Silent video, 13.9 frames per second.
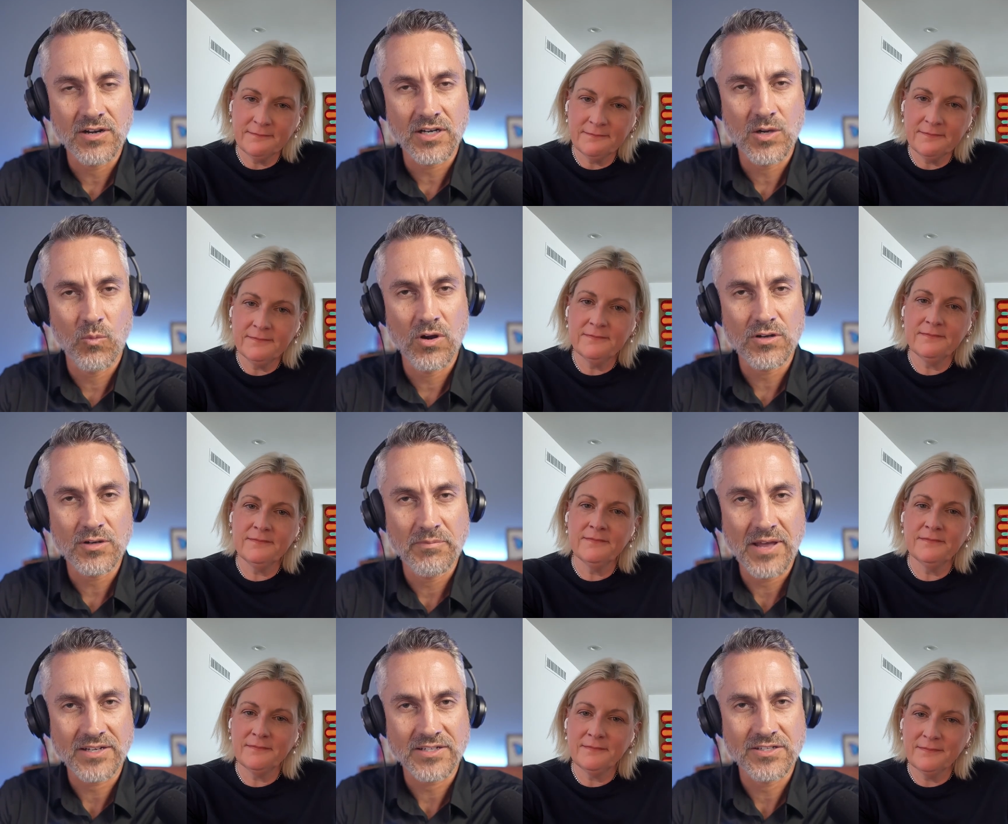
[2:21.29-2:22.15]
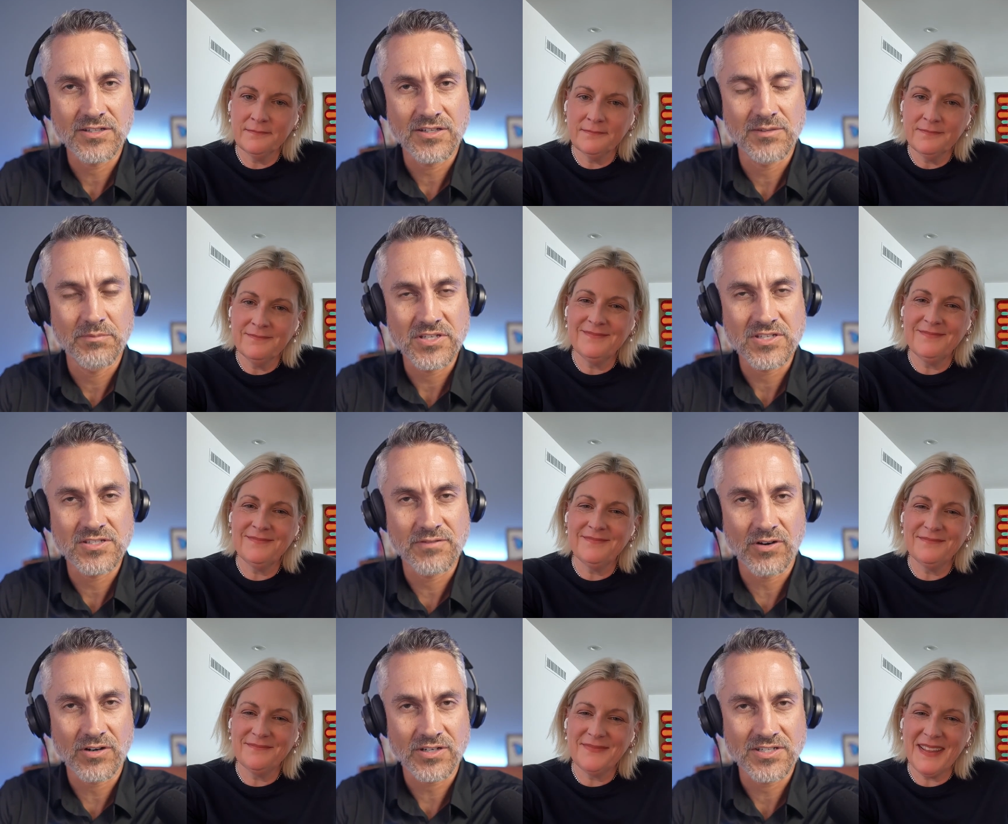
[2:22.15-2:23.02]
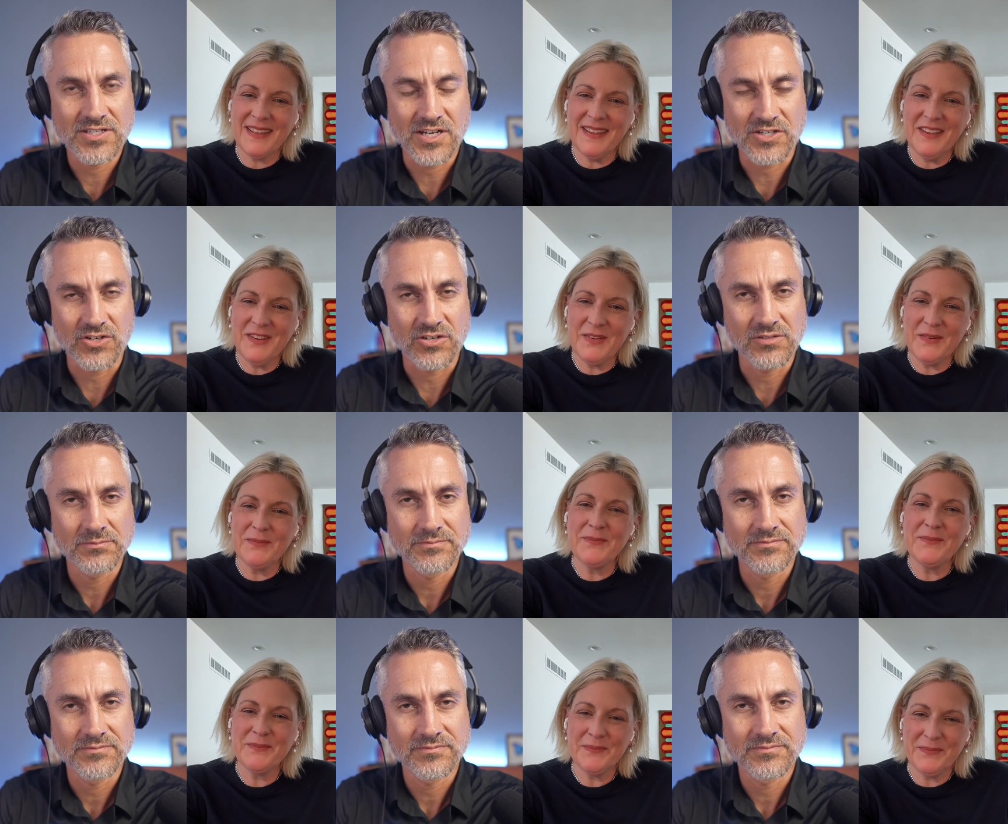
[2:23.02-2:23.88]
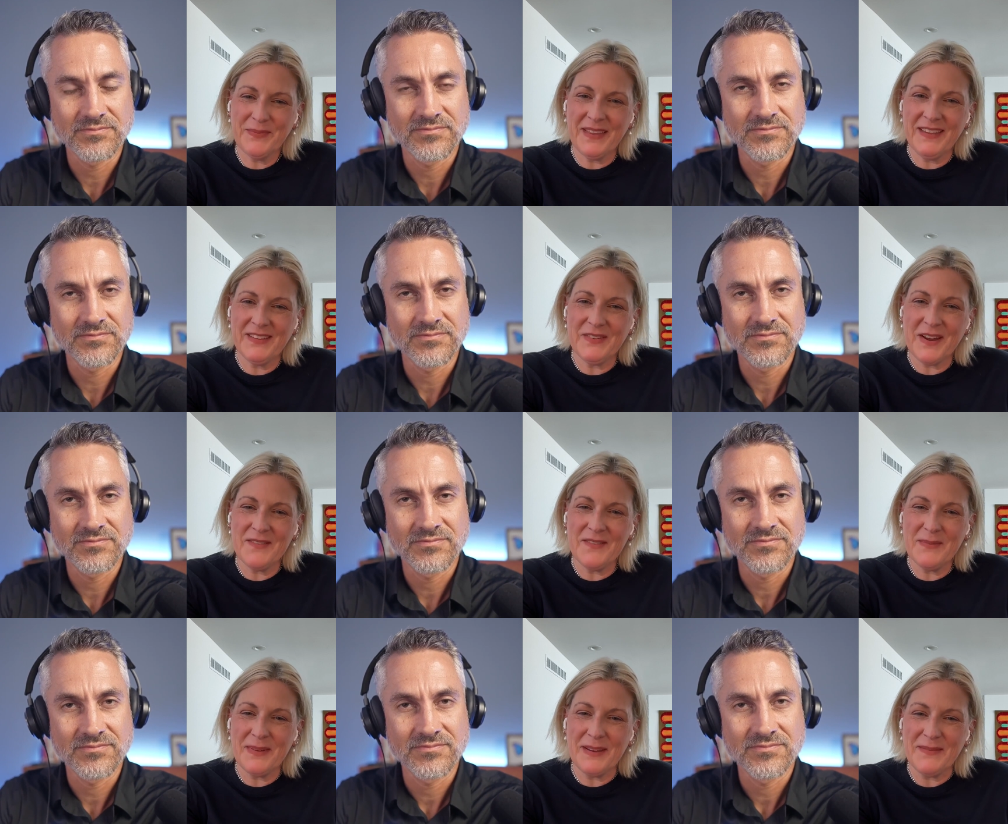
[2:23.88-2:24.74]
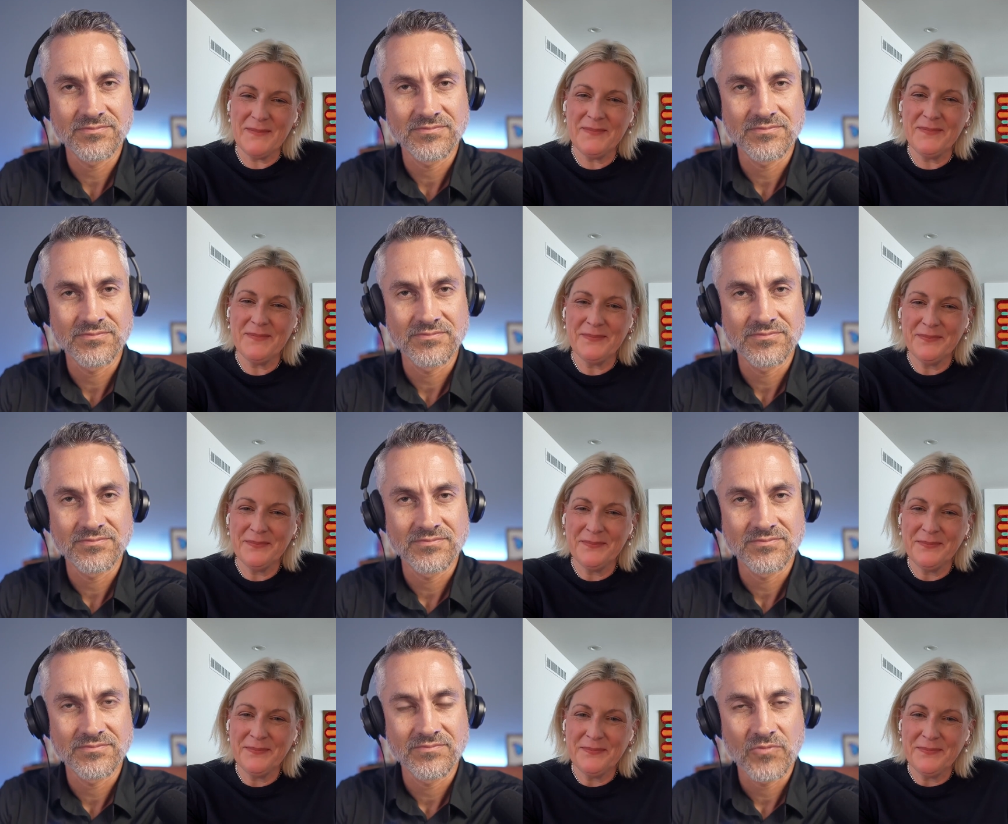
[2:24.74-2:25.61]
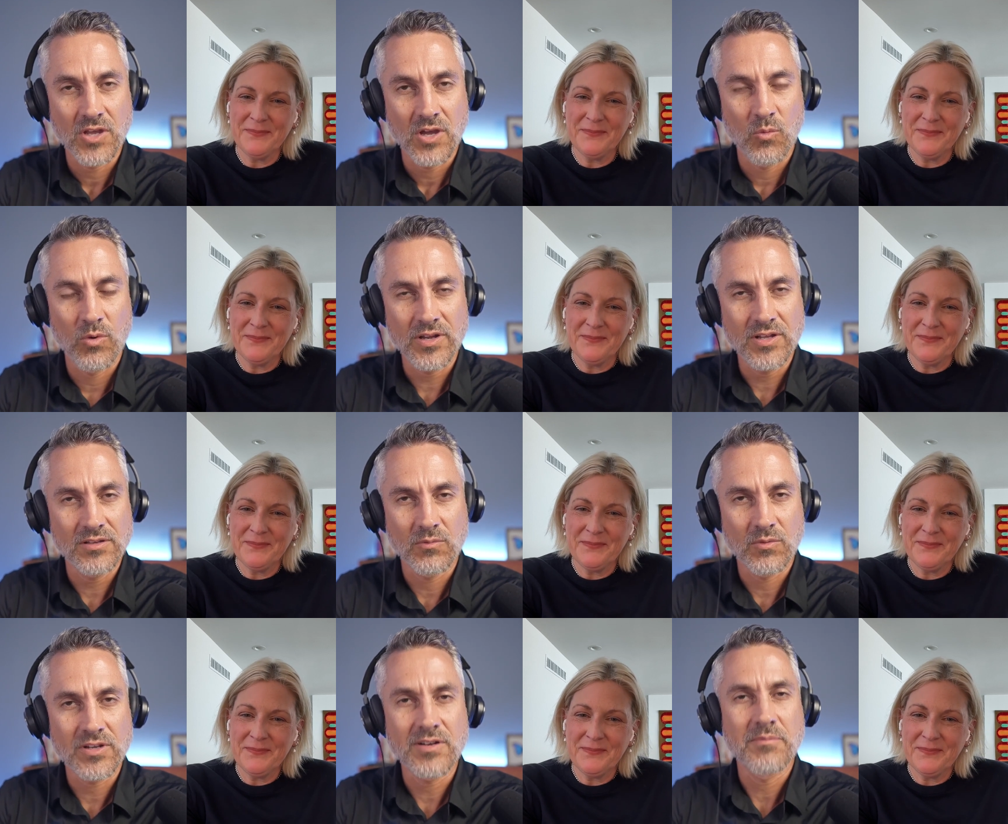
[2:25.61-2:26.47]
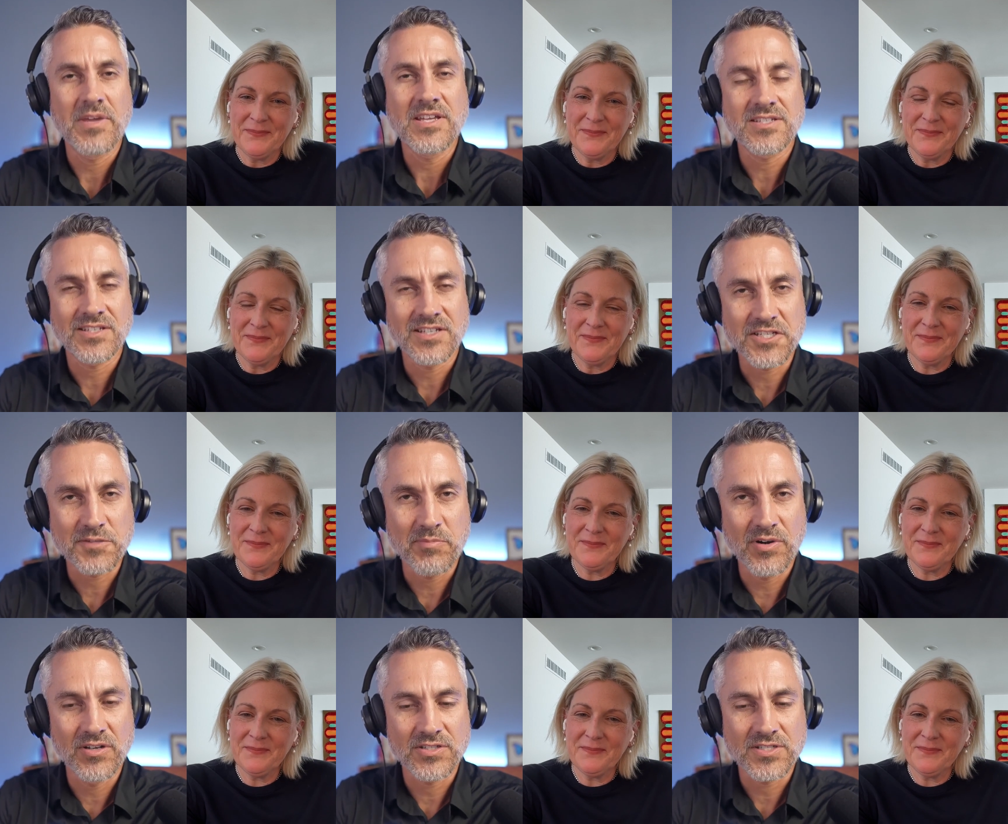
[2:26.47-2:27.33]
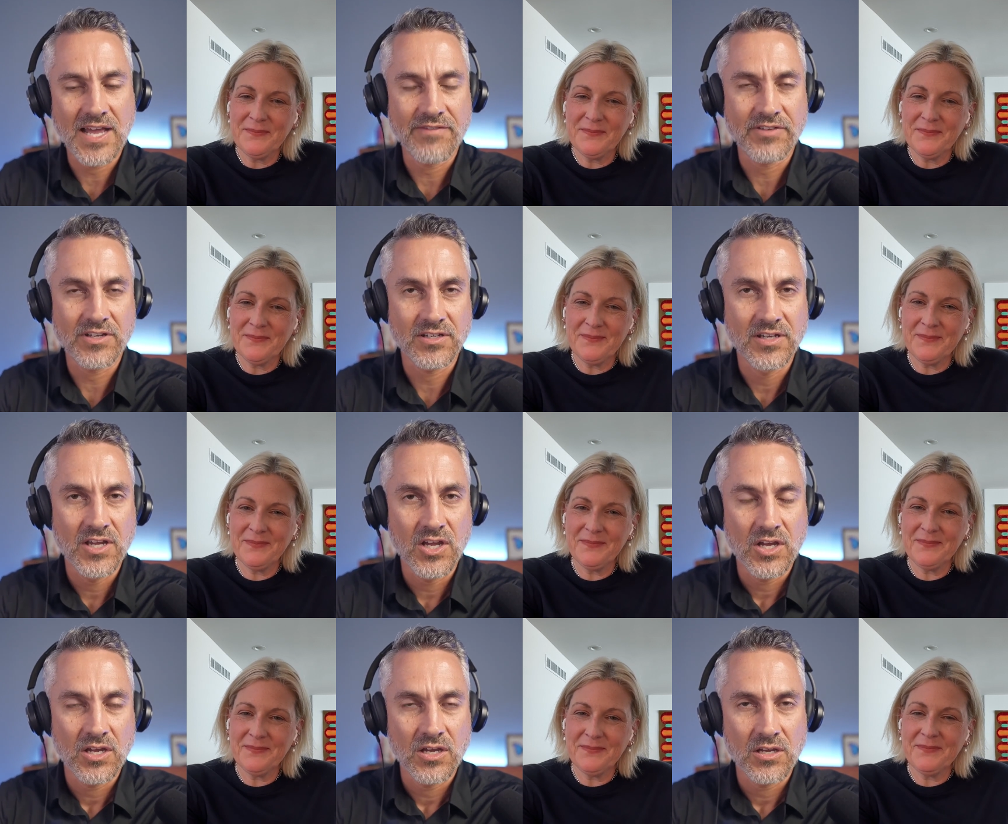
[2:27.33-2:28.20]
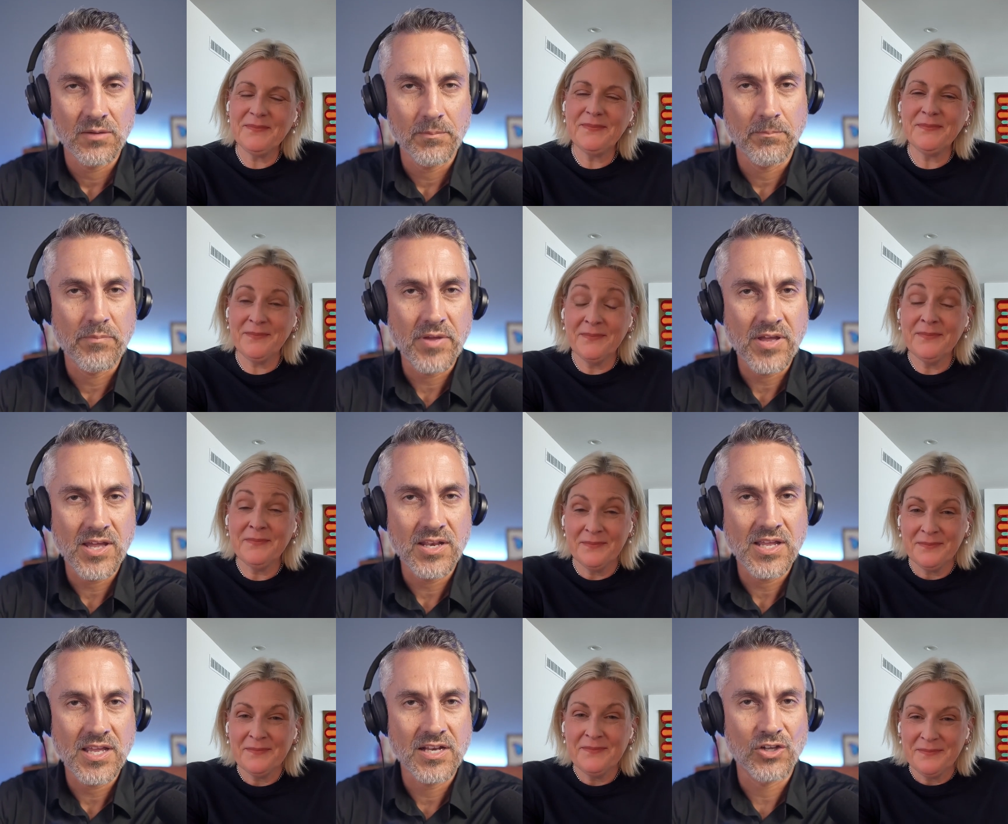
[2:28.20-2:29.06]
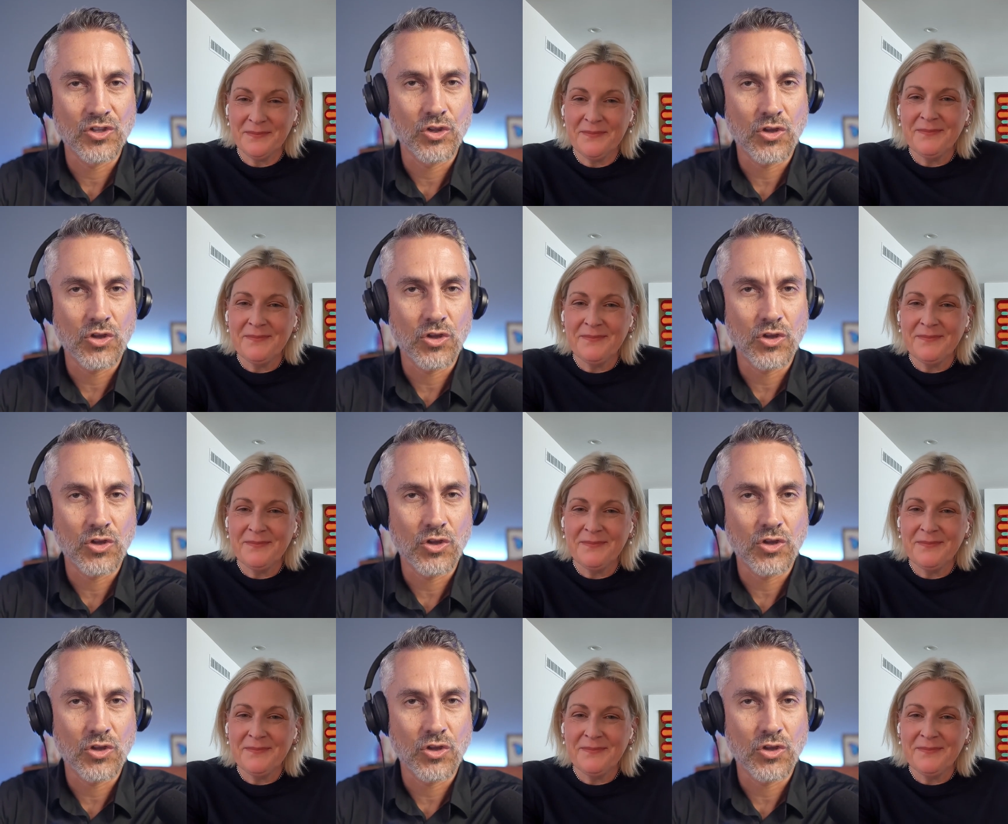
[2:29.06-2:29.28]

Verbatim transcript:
Speaker 1: Erika, welcome back to the Business of Architecture.
Speaker 2: Thank you. Thanks for having me.
Speaker 1: What an amazing experience having been in a